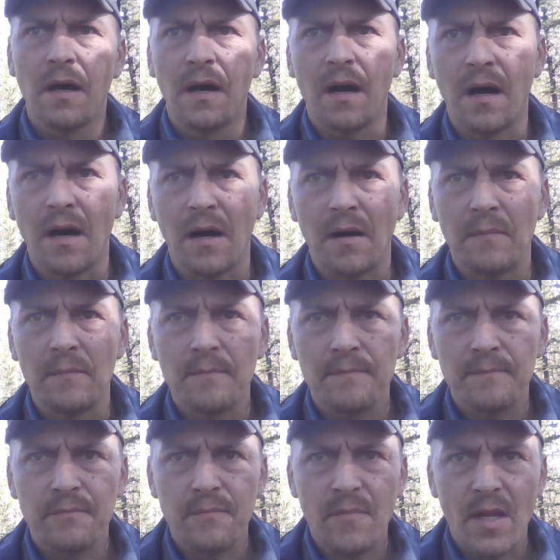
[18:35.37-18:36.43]

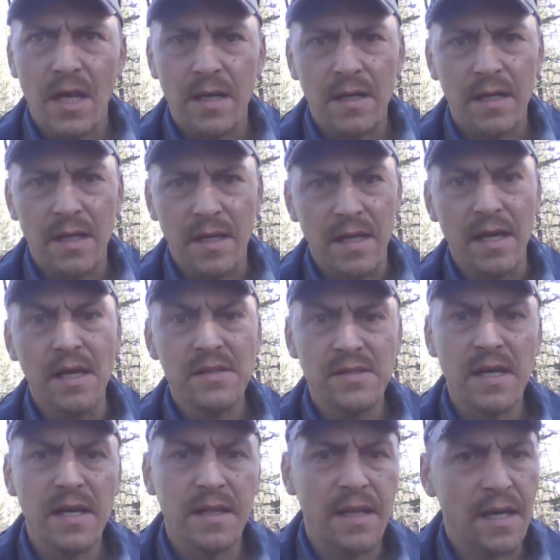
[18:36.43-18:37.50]
um, he
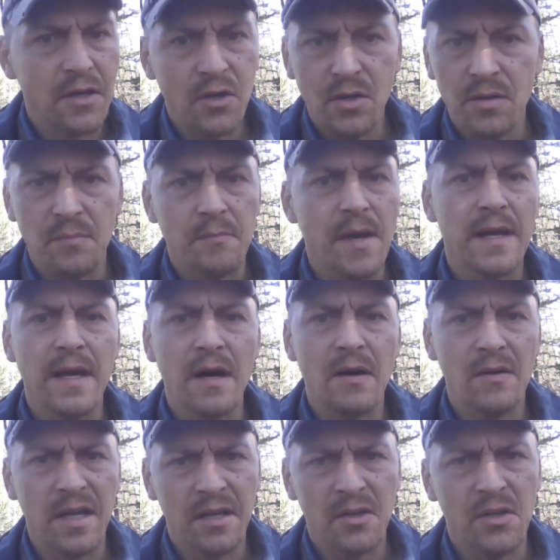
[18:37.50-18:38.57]
said they couldn't make
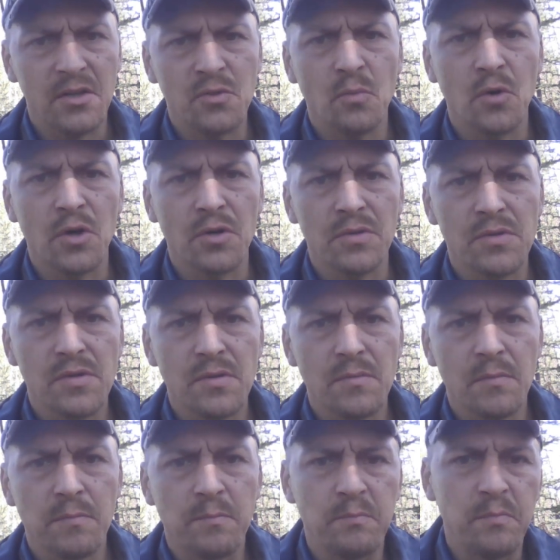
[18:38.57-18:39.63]
out English words,
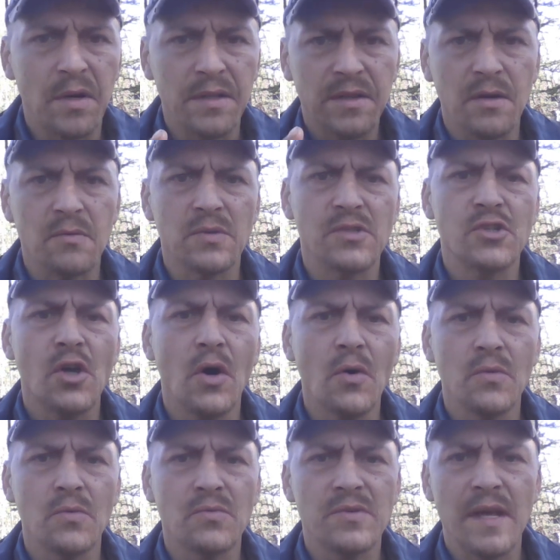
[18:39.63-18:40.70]
but there was
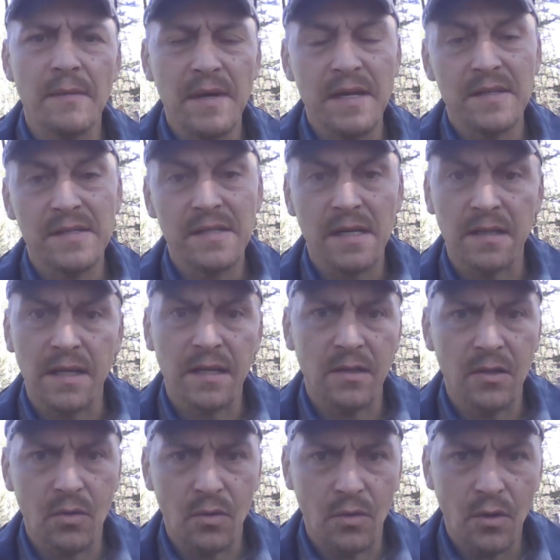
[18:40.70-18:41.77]
tones that made it sound like a
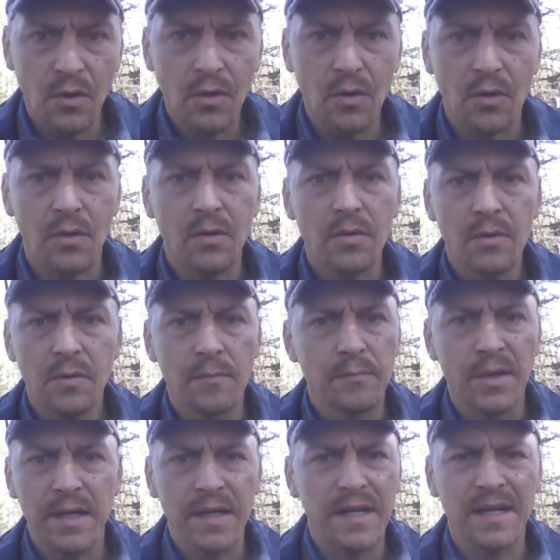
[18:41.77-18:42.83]
little girl
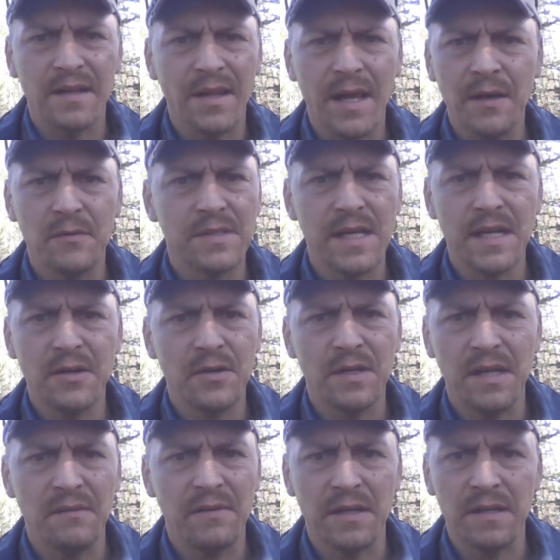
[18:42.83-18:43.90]
but in a language they couldn't
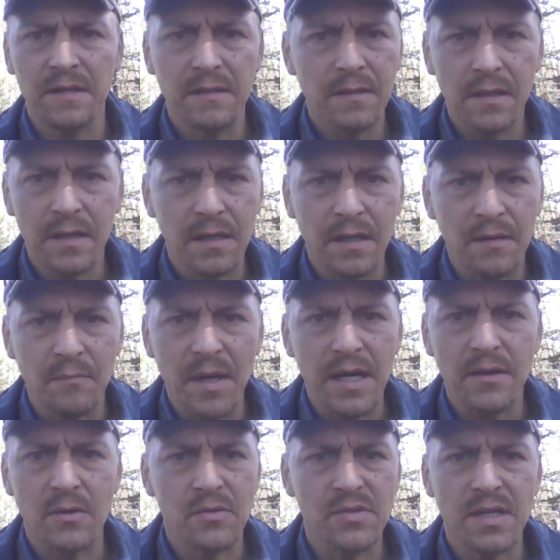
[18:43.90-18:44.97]
even, it
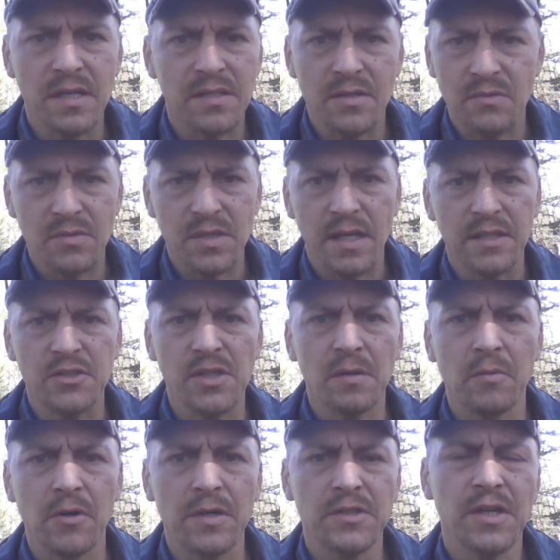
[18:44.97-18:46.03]
made no sense. It was like
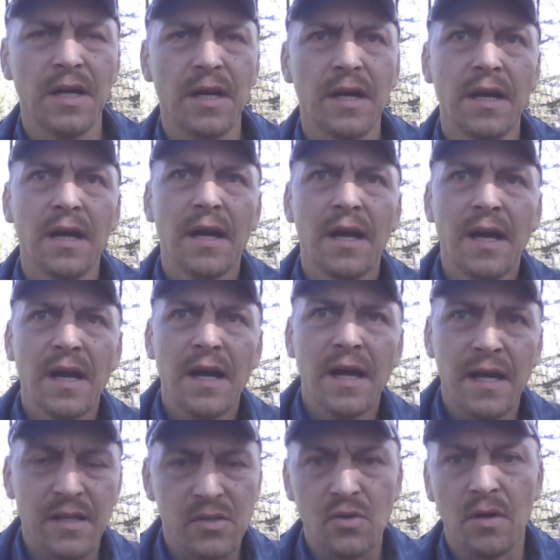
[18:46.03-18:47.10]
gibberish.
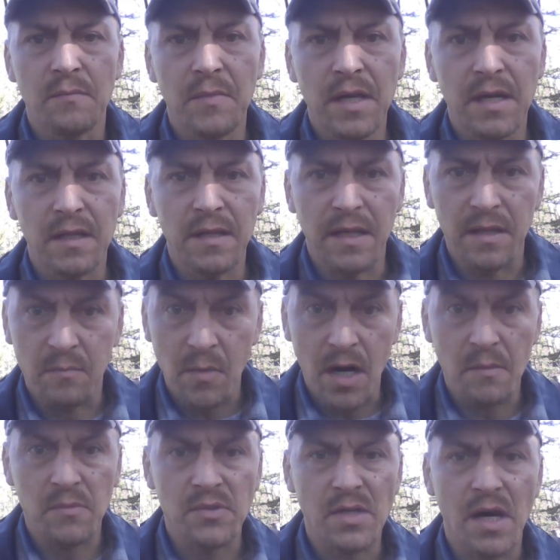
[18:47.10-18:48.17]
And so immediately the
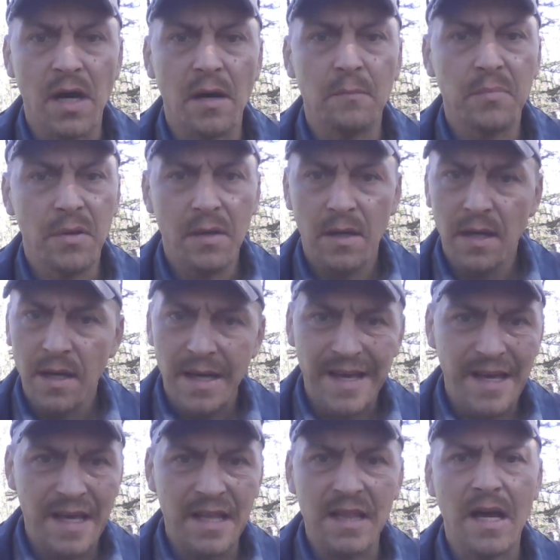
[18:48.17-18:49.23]
mom was up
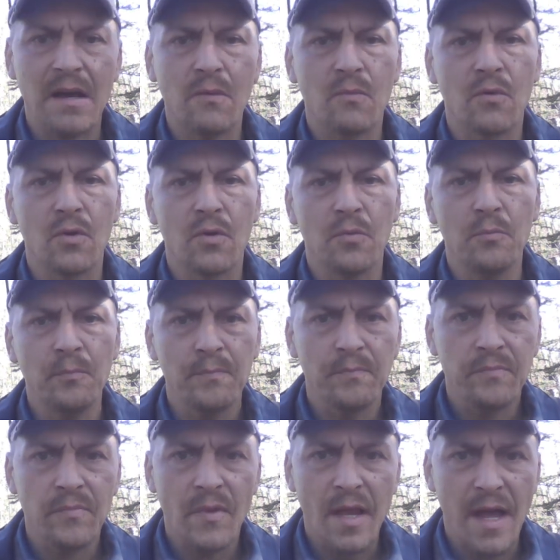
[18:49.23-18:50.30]
in that
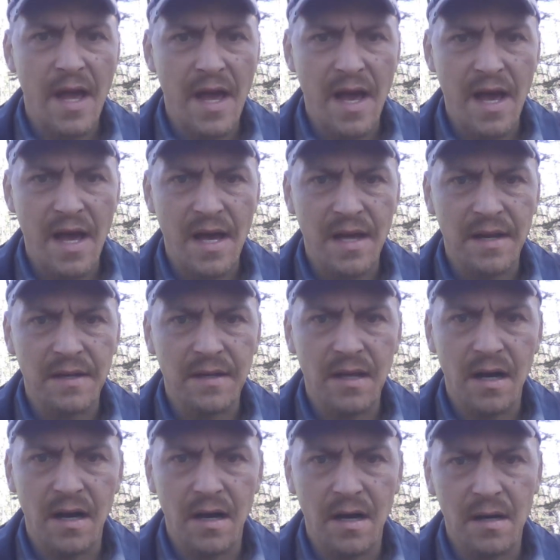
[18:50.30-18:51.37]
room
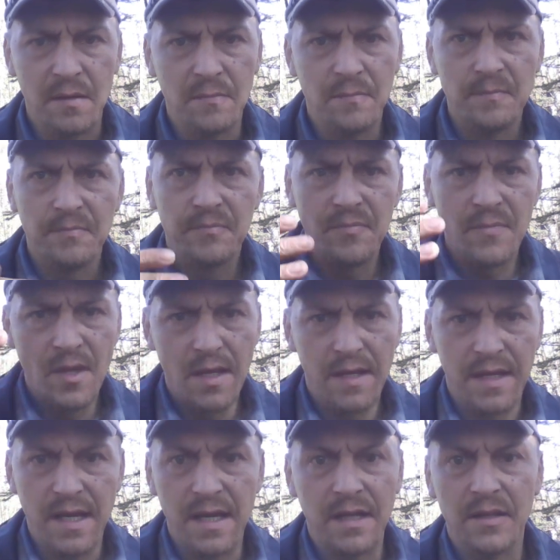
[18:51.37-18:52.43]
and um,
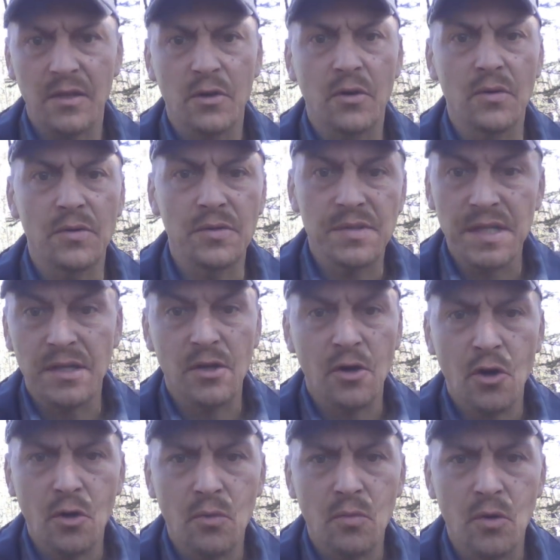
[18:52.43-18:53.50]
getting the girls into
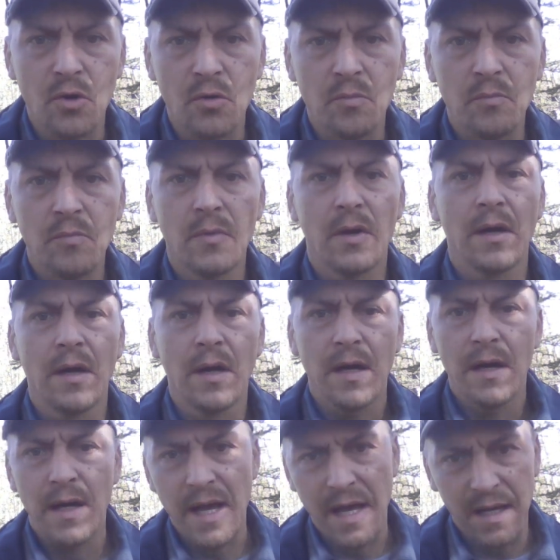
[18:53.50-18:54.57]
her
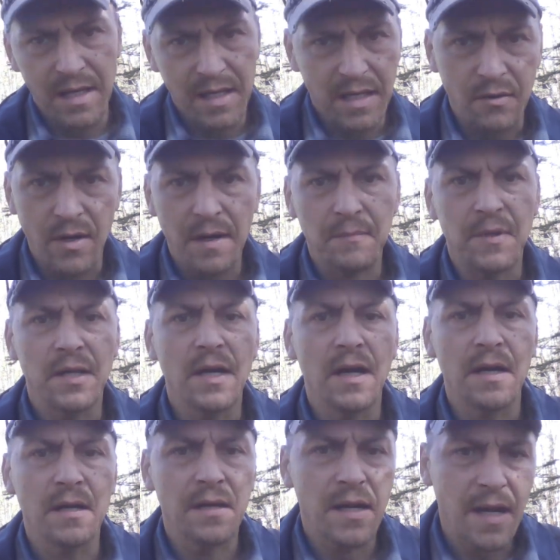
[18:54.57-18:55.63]
room. And he grabbed the
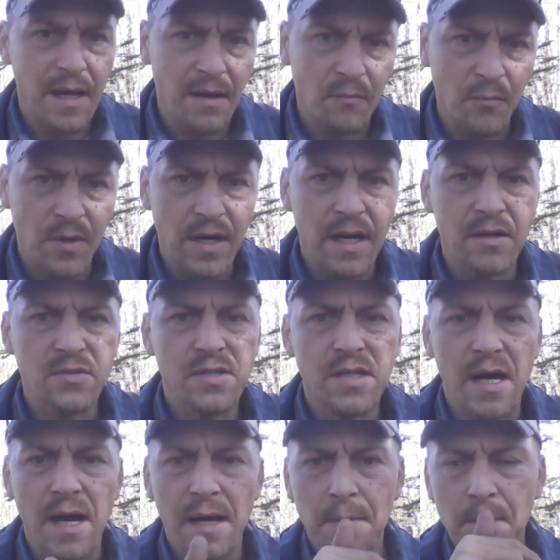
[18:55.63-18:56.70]
gun and went
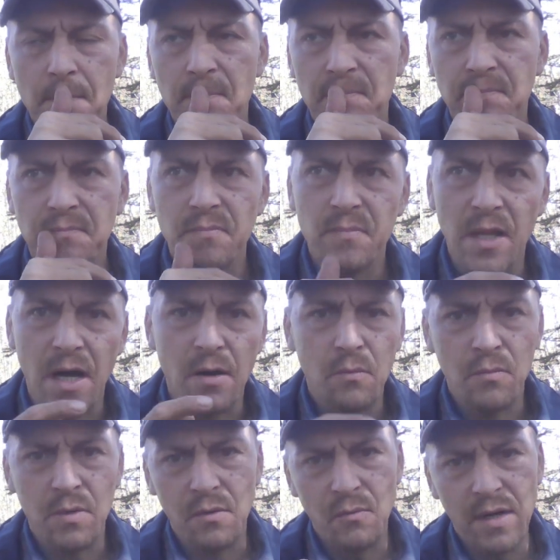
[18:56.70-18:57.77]
outside. Now,
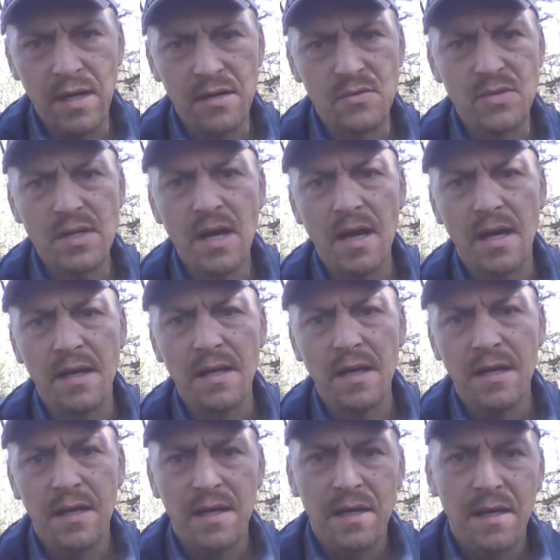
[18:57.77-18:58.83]
when he went outside,
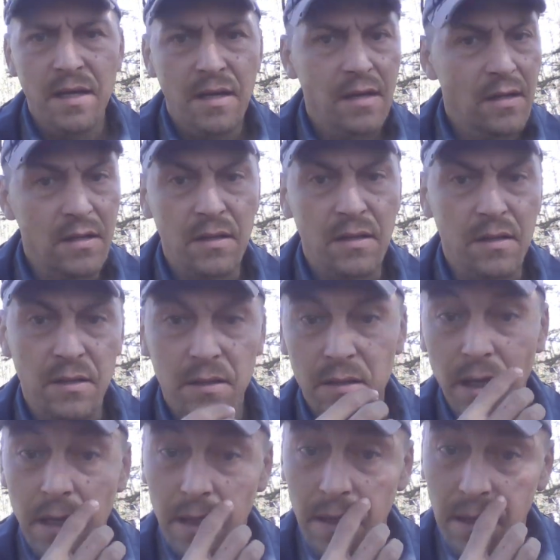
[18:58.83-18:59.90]

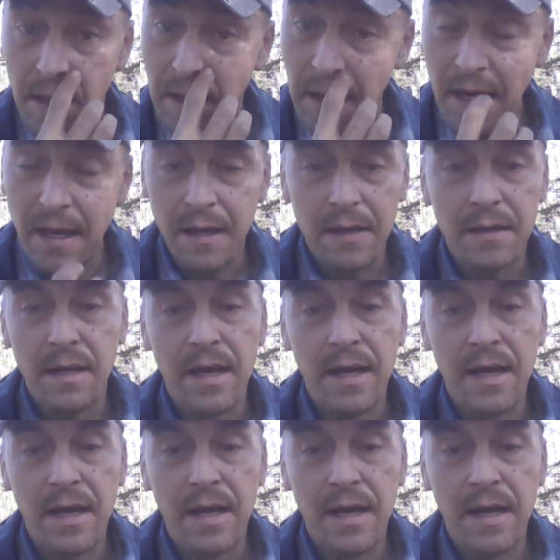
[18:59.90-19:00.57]
they, they had